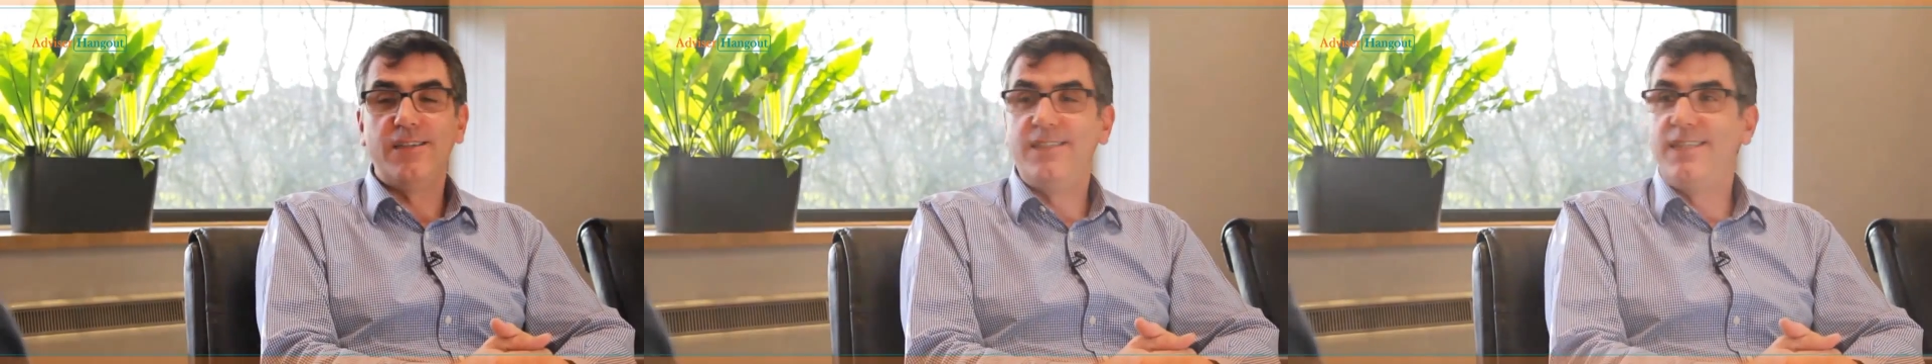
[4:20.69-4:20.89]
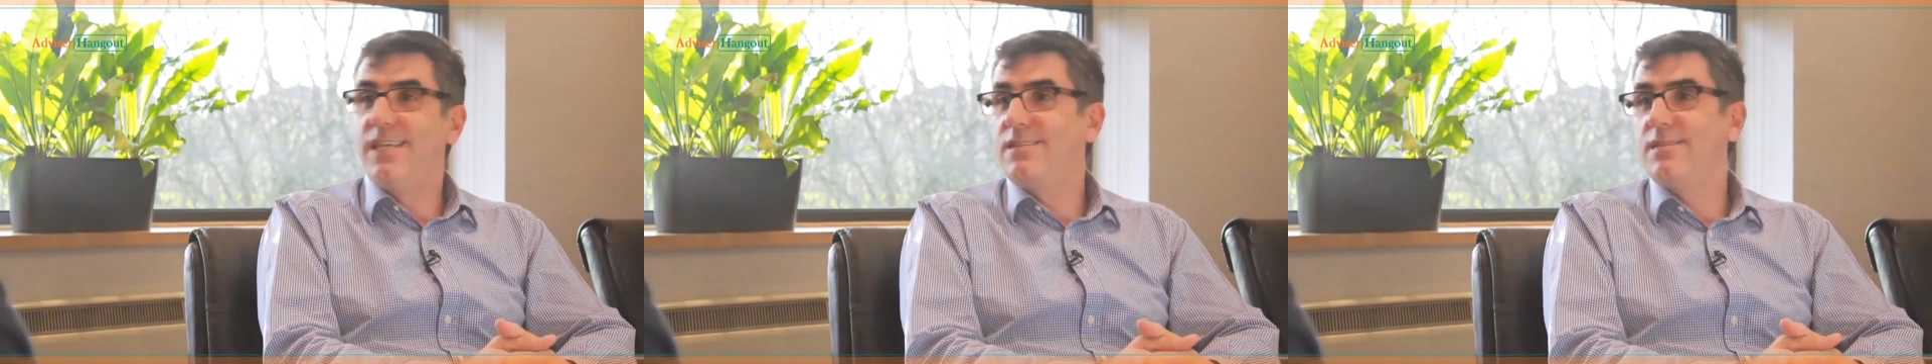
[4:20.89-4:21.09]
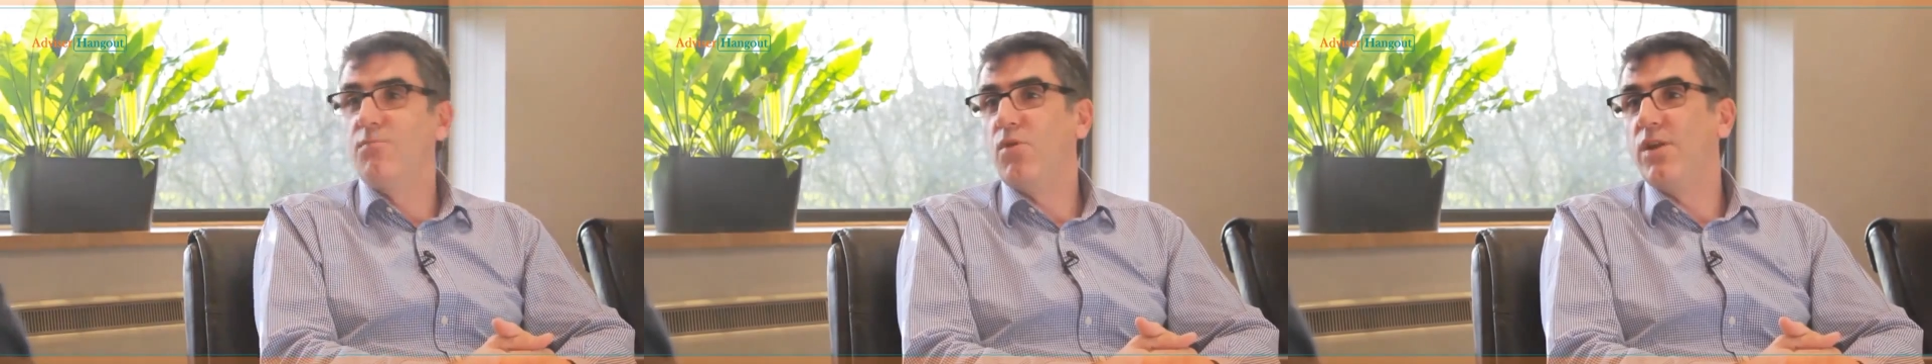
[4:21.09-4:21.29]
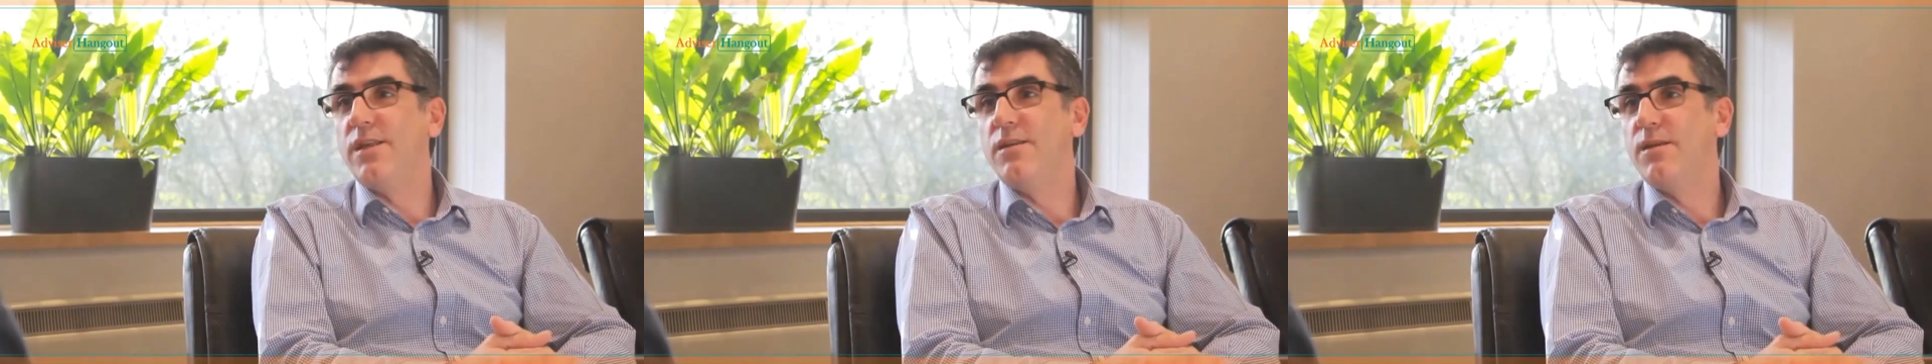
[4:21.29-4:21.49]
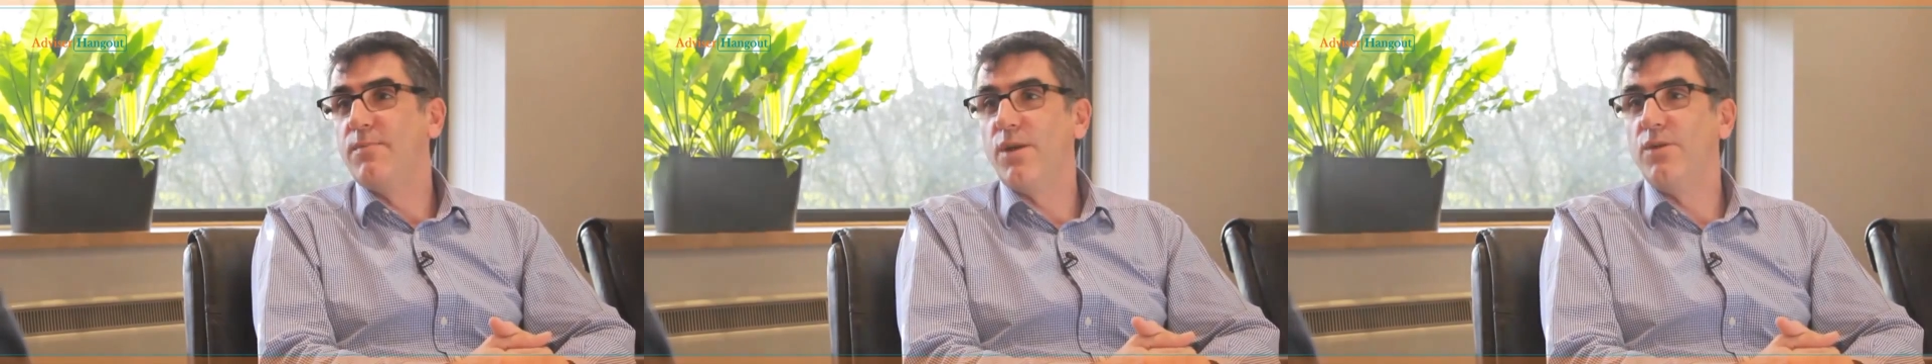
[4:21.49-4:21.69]

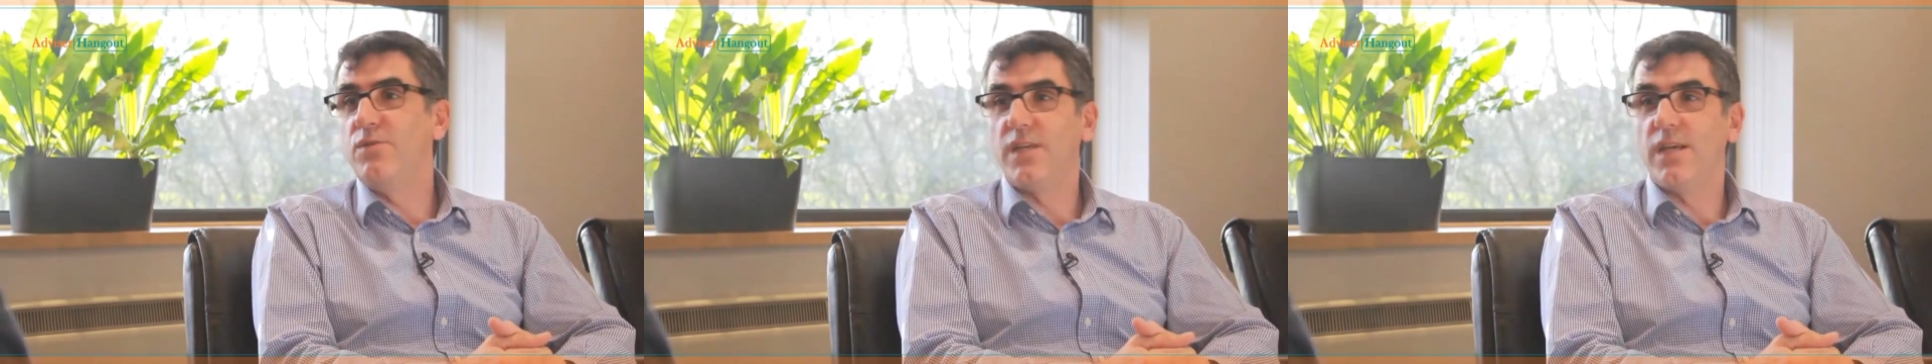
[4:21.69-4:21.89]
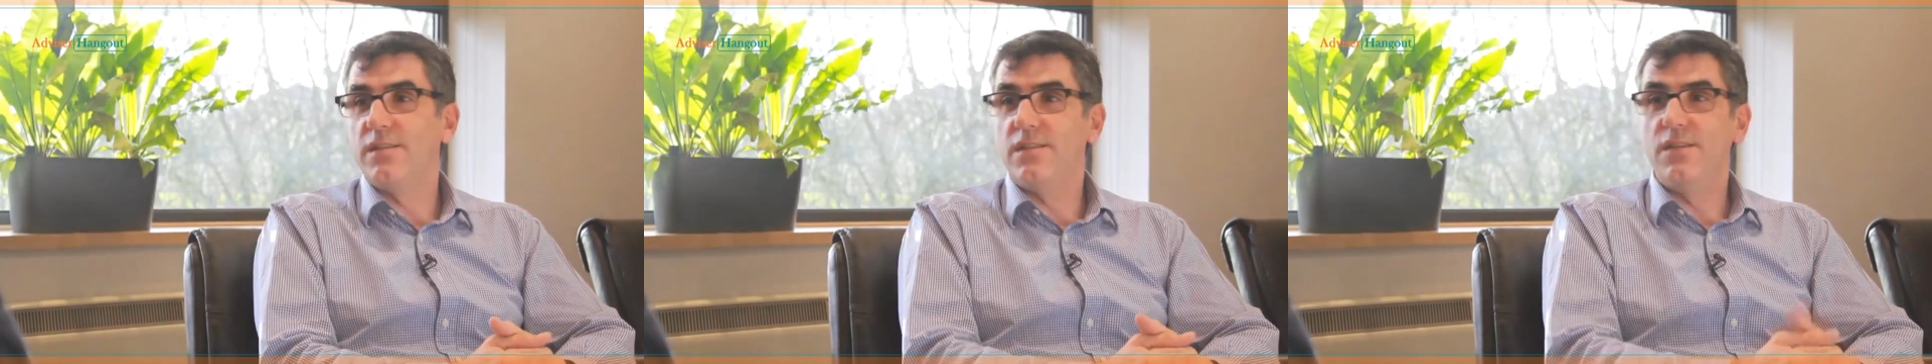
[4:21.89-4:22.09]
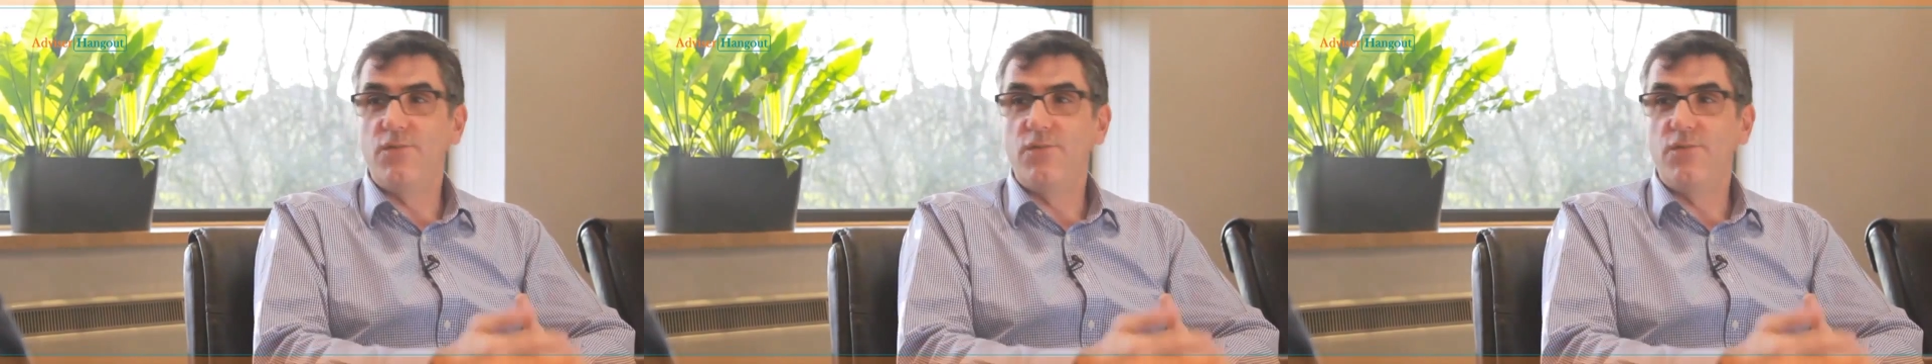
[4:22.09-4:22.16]
disciplined process,